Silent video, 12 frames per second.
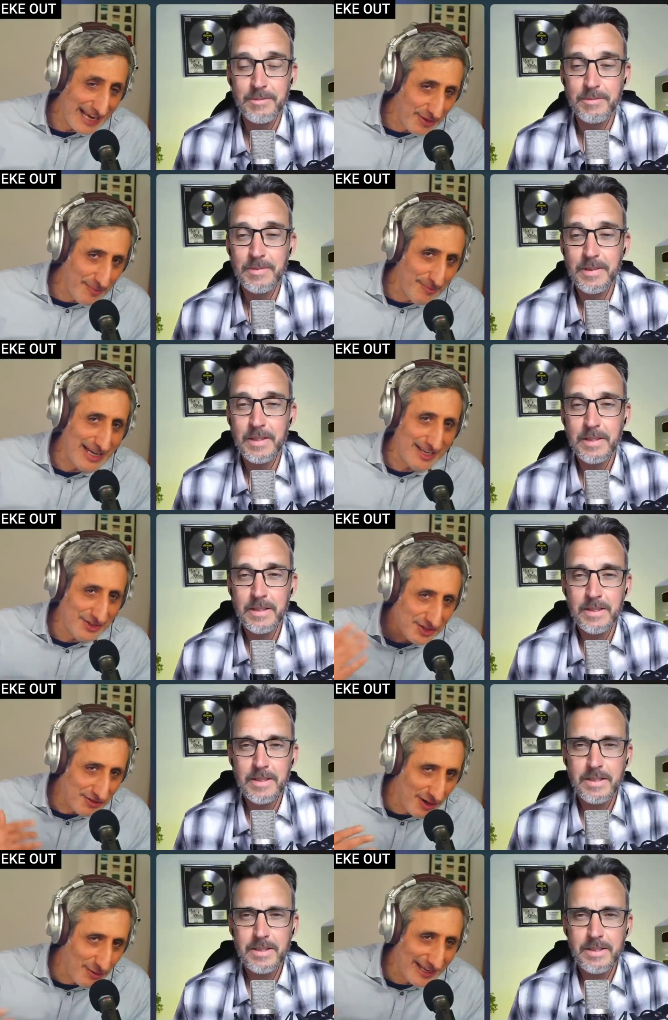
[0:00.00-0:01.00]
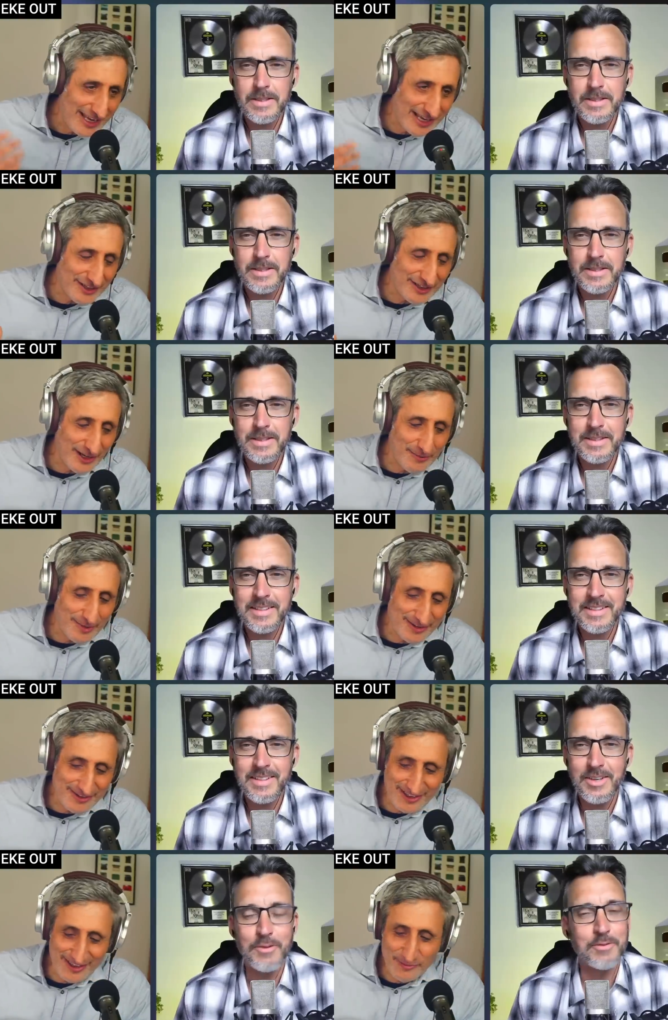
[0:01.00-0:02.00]
Speaker 1: now the millions are rolling in, you know,
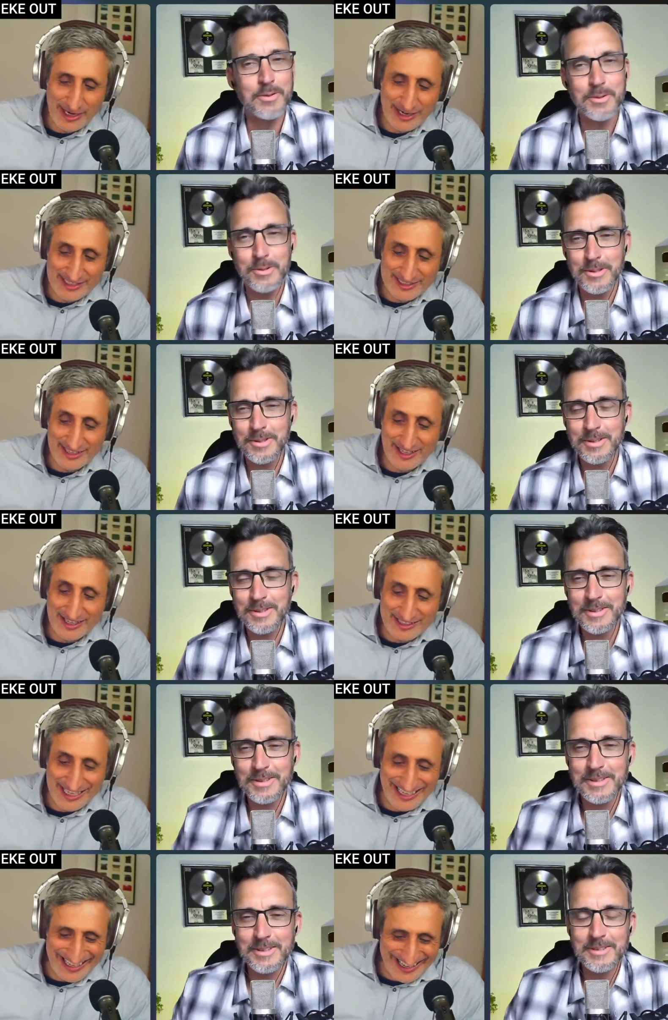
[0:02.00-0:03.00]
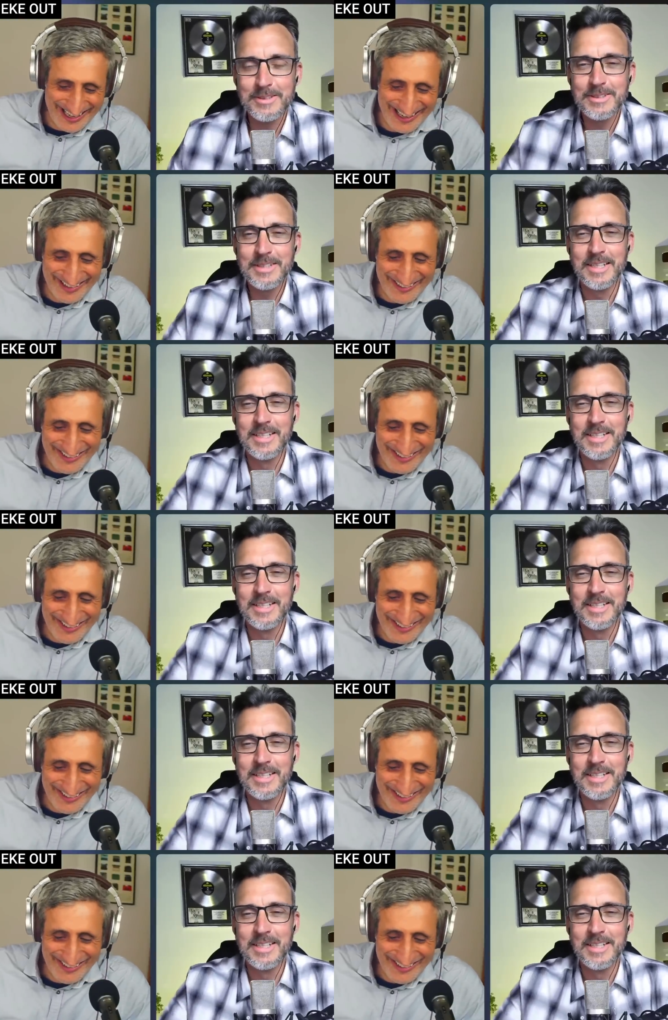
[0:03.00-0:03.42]
but uh, when course, I started, yeah.